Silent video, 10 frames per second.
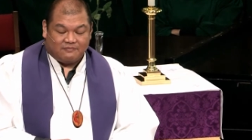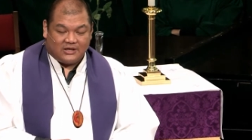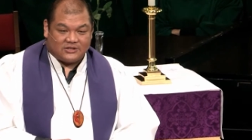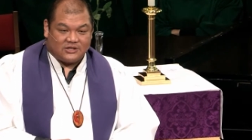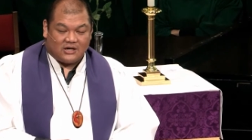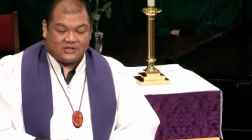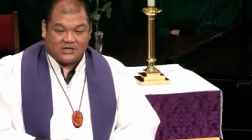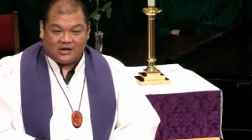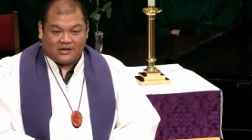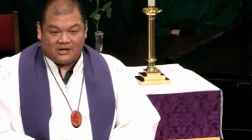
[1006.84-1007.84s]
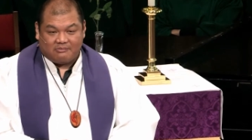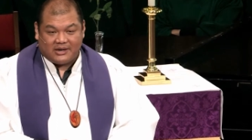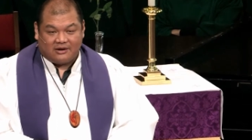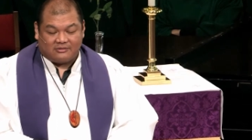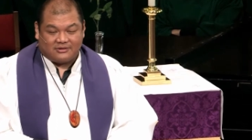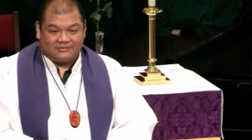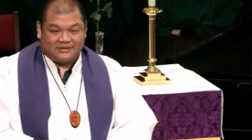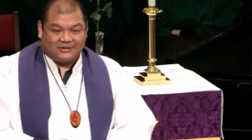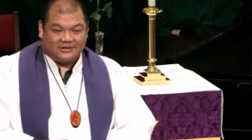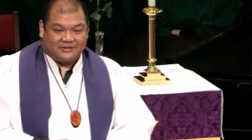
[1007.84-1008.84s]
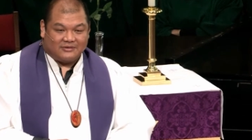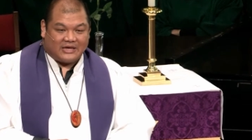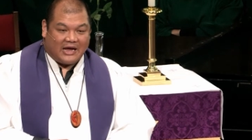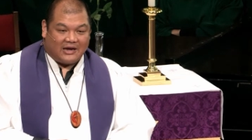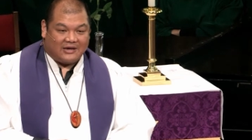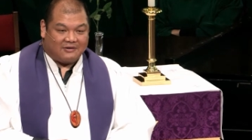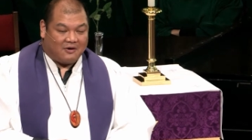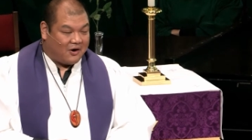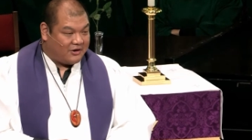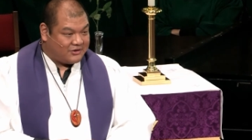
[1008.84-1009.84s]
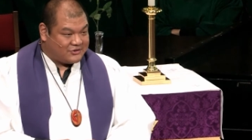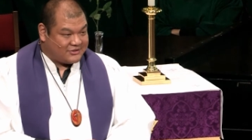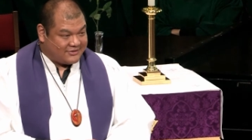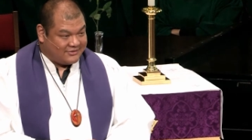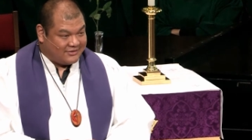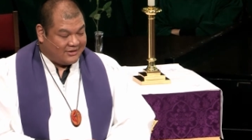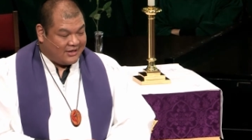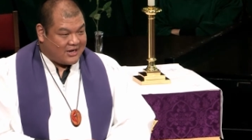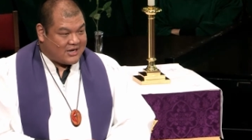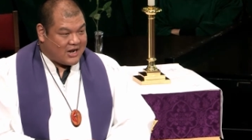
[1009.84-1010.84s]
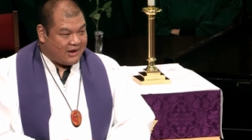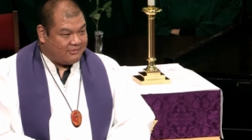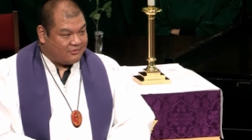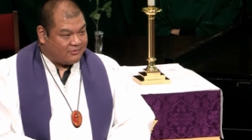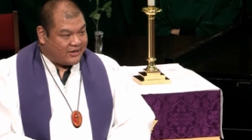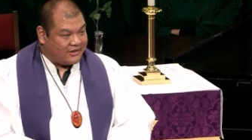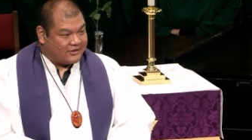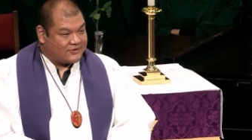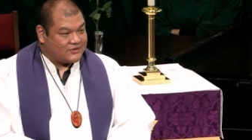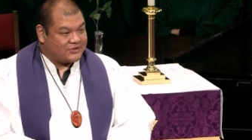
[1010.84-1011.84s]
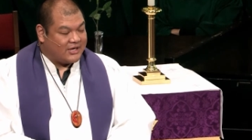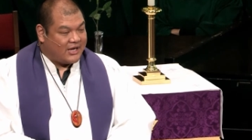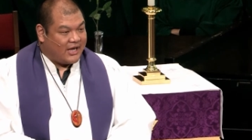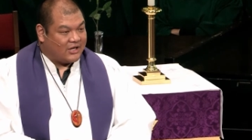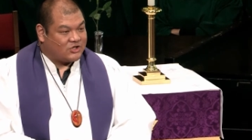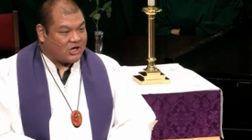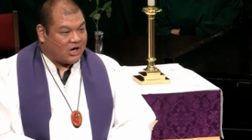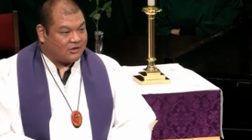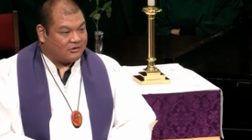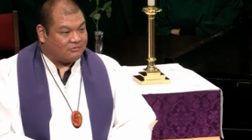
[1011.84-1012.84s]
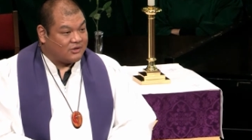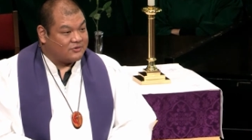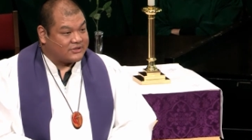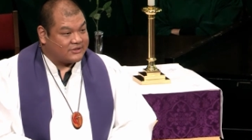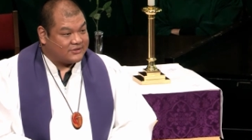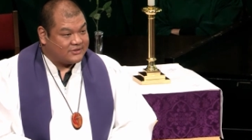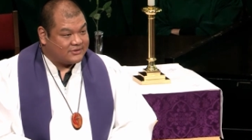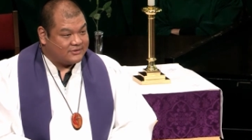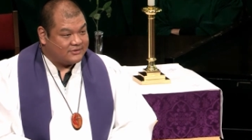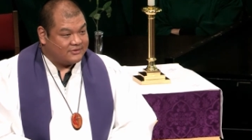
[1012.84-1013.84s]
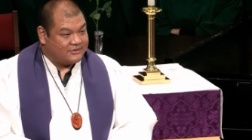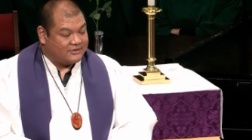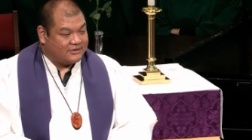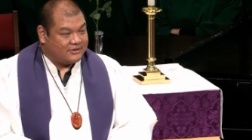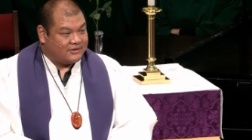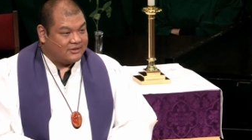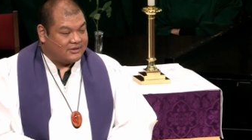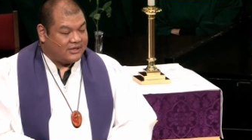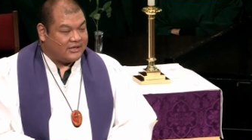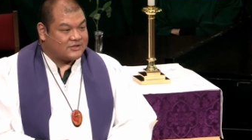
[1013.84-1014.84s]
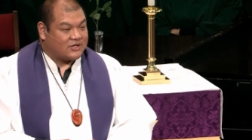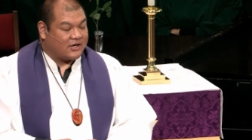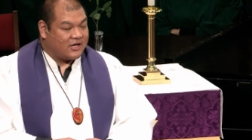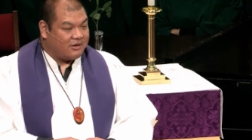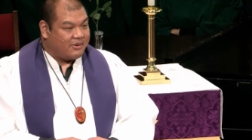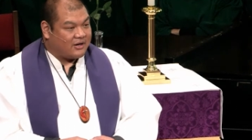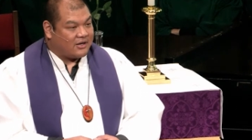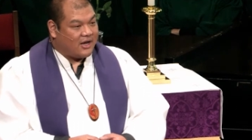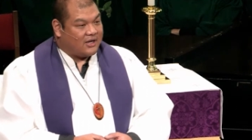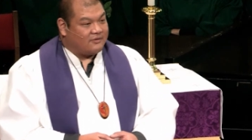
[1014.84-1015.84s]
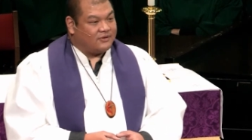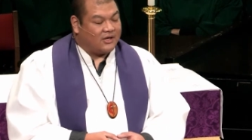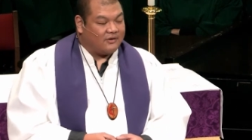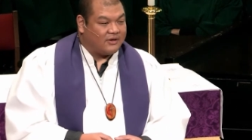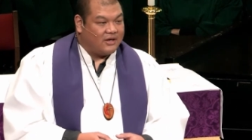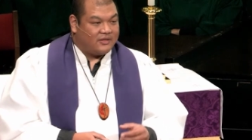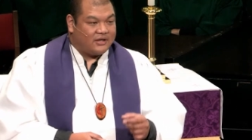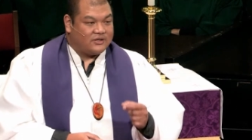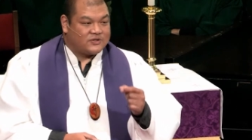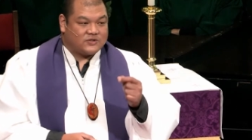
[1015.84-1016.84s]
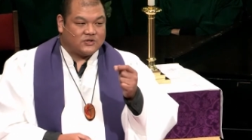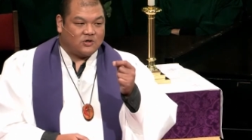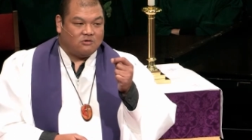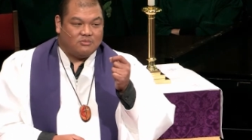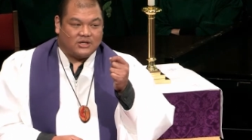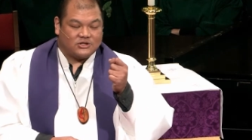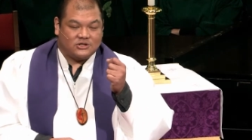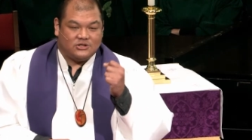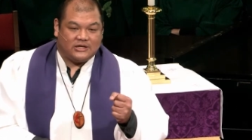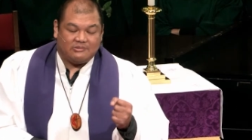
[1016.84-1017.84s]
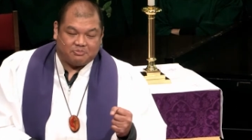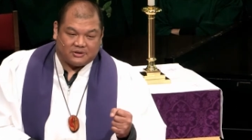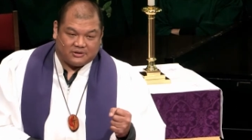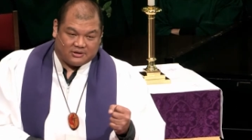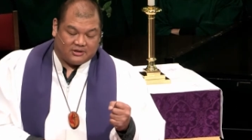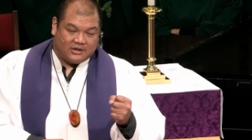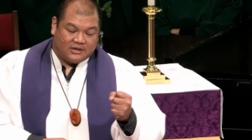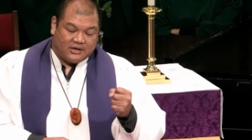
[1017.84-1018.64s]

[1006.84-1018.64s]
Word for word: He's not talking about candy hearts and diamond rings and chocolate roses. He is talking about a kind of love that is so much deeper